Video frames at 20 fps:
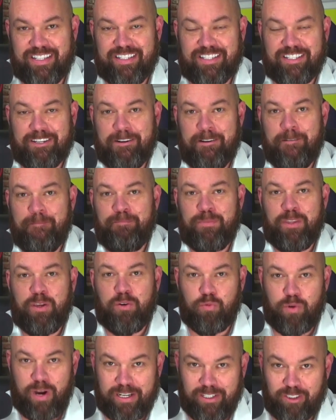is
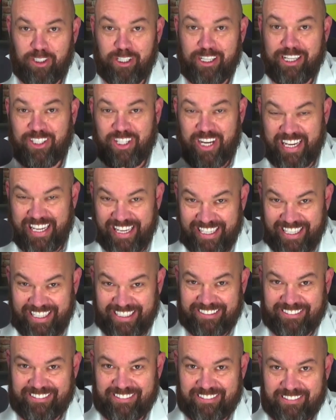regularly checking
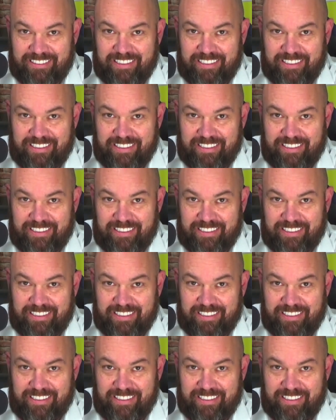in